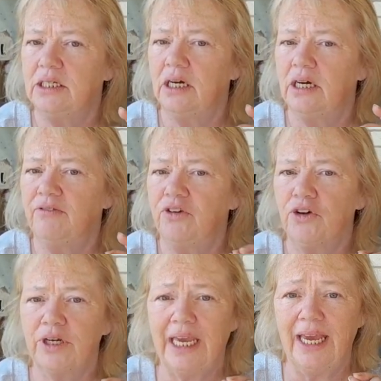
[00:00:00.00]
if
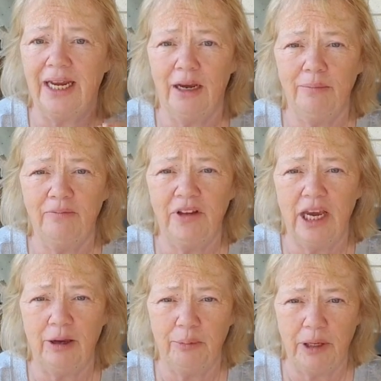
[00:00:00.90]
you're a Can-Am
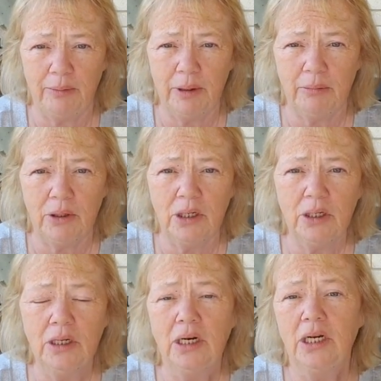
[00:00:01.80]
VIP
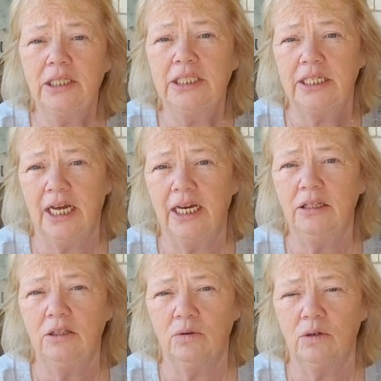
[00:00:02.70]
member,
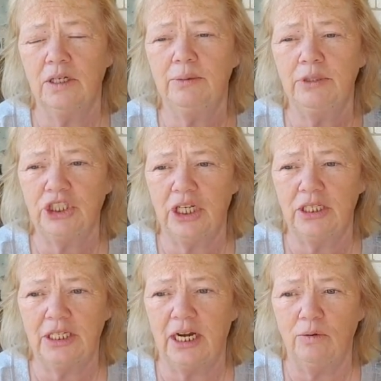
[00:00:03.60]
tonight, Lori,
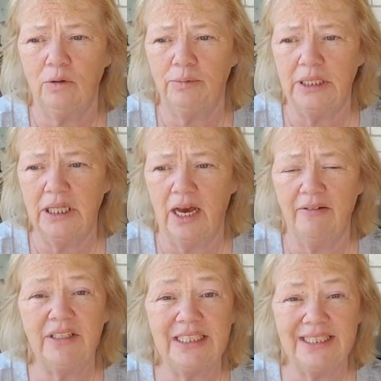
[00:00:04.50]
Michelle, and I will be
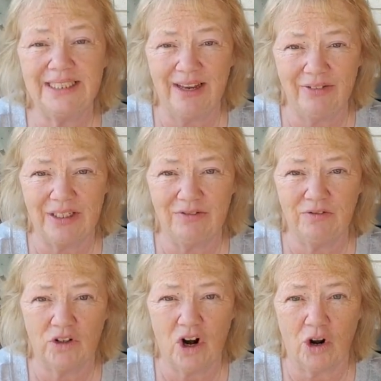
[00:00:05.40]
live at 7
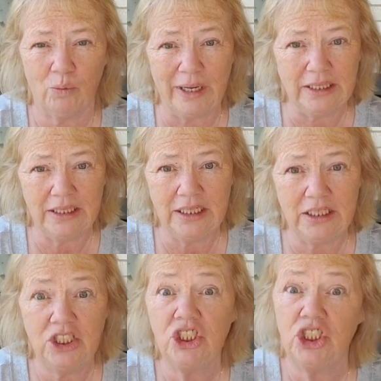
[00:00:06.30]
for our
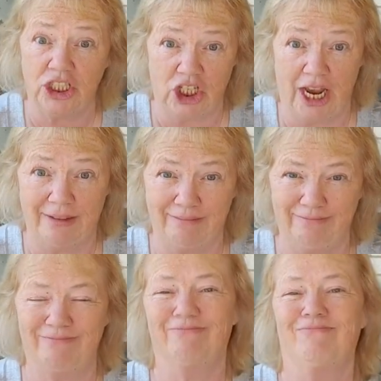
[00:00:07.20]
weekly chit-chat.
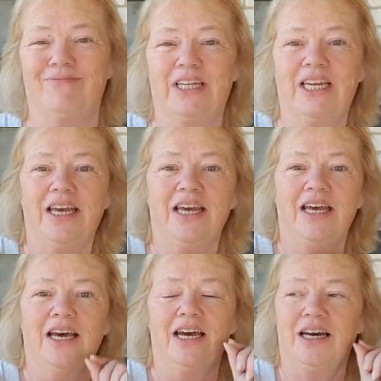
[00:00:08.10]

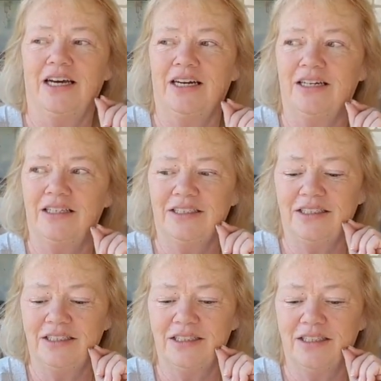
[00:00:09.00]

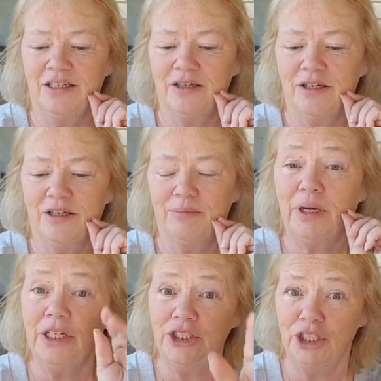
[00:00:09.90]

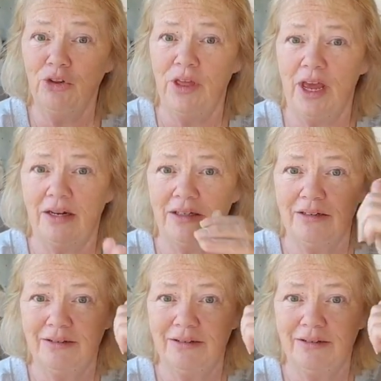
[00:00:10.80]
But until then,